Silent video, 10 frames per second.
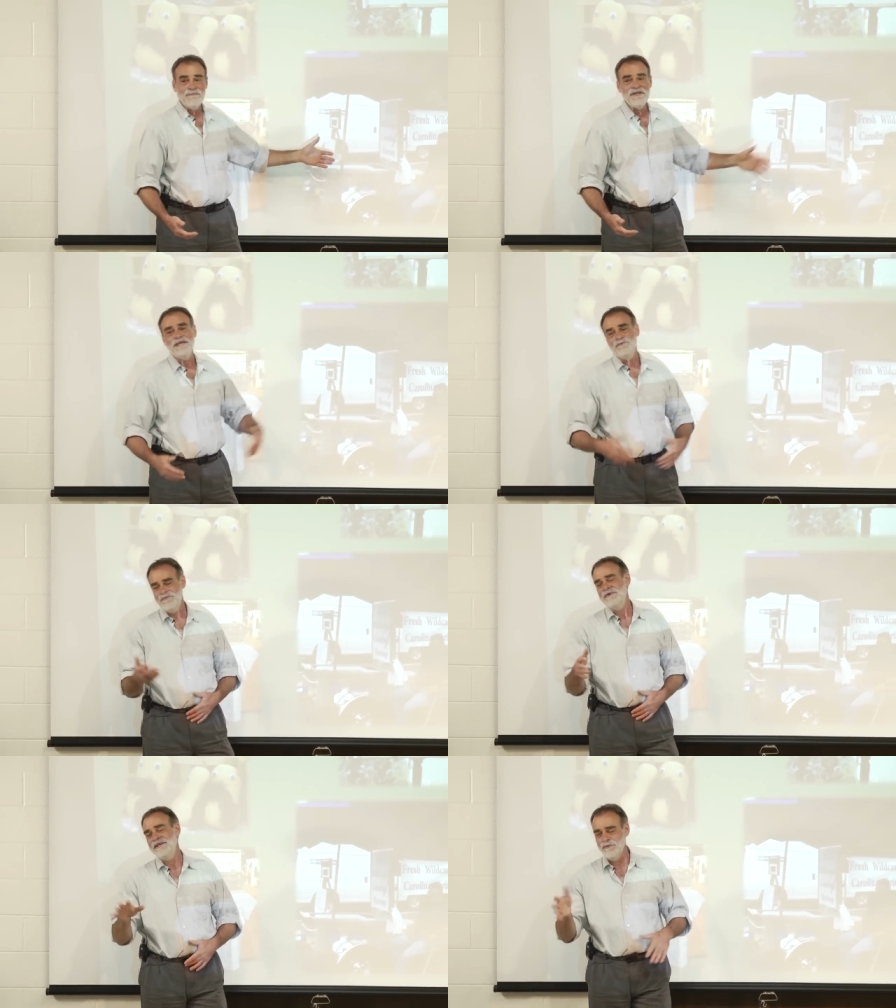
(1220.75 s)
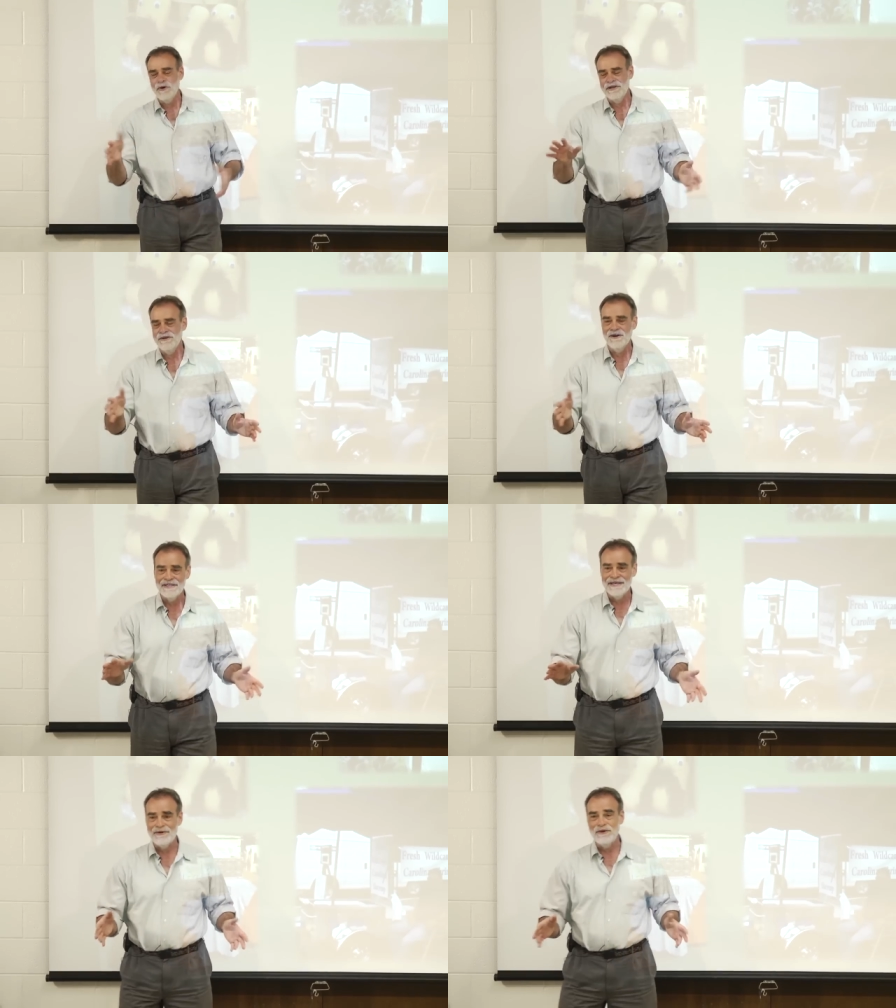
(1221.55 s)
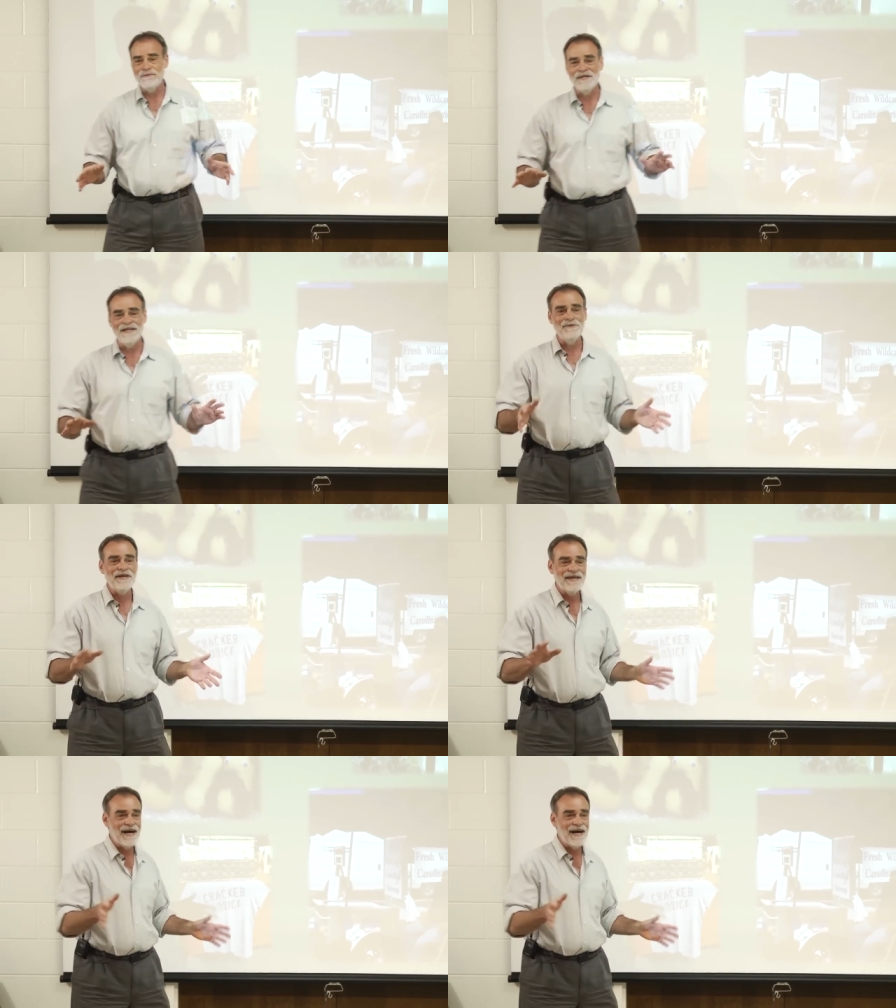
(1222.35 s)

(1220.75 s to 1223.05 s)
I mean, he, he wanted a Harley anyway, but anyway, he